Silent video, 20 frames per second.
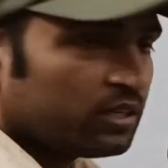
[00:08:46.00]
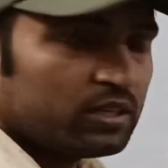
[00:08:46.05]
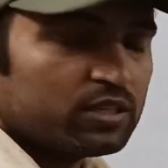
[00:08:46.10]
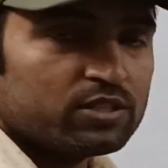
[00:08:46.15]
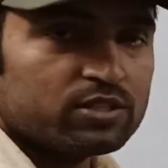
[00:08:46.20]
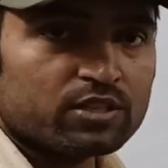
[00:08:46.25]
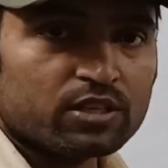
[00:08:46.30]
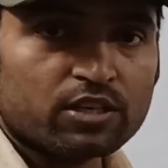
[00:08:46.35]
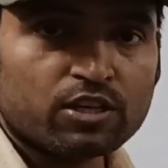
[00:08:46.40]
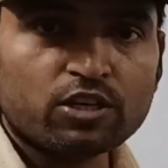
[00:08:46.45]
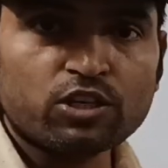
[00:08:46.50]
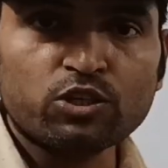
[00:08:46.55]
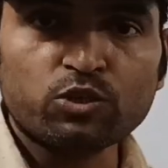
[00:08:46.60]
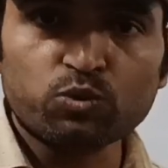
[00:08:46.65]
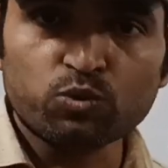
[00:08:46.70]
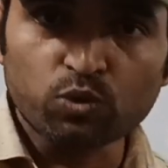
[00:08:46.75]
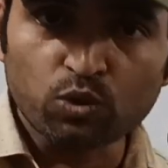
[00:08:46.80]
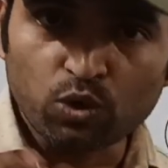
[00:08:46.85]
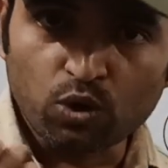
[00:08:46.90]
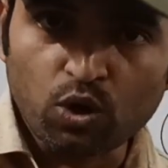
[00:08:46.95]
is occurred
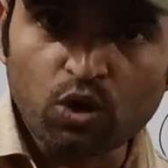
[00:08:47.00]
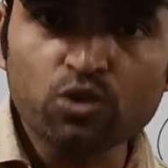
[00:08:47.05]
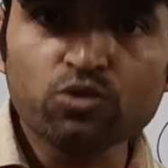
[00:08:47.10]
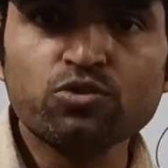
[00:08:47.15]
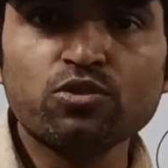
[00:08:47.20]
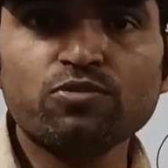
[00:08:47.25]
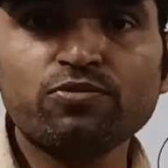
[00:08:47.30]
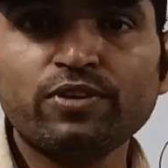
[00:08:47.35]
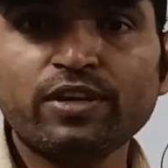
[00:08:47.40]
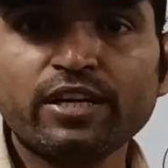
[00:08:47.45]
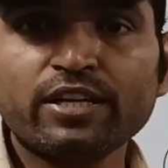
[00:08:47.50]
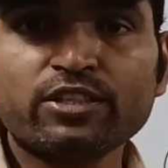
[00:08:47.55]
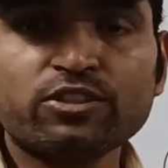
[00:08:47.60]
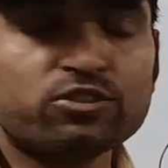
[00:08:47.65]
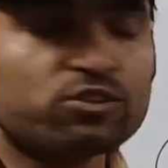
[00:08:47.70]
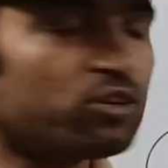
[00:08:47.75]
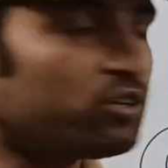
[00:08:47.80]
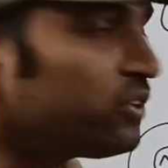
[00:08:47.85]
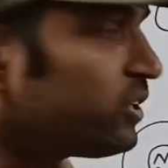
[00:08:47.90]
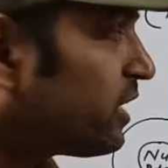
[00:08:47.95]
due to loss of
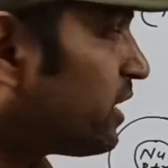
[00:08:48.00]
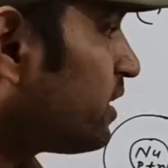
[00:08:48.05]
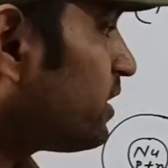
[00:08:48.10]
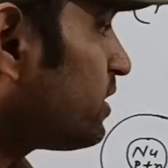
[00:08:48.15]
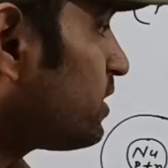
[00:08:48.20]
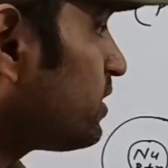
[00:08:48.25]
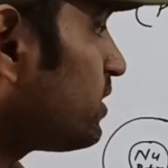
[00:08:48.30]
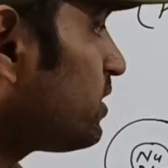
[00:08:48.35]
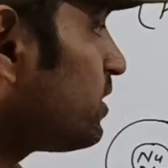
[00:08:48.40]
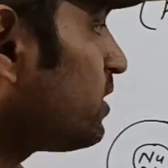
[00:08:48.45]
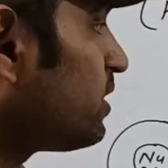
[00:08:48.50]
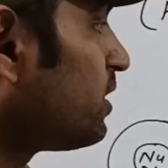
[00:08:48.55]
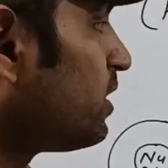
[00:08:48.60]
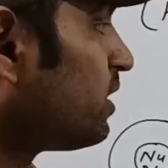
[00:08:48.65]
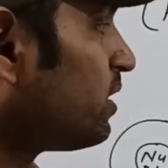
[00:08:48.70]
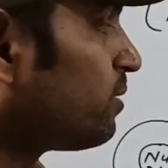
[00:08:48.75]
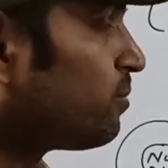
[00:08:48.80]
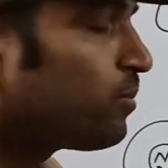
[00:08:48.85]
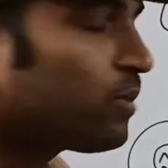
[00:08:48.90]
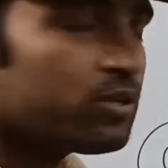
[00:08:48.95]
electron, then
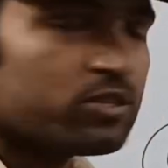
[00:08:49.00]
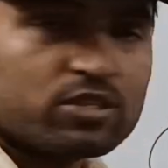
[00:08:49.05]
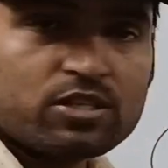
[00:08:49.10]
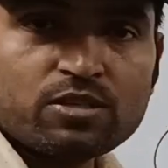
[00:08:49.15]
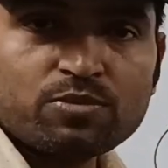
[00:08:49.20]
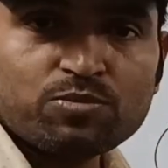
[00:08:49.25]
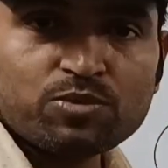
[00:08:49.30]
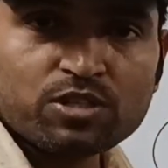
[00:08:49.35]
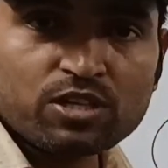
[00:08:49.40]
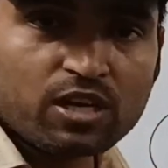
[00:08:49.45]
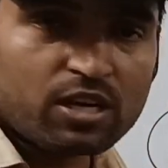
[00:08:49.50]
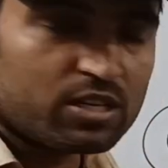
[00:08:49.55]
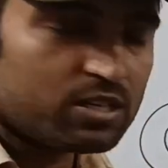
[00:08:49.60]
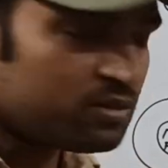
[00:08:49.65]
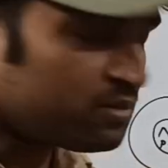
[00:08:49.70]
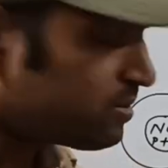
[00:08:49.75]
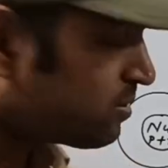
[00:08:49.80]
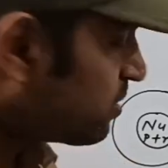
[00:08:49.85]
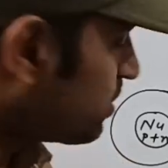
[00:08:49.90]
positive charge,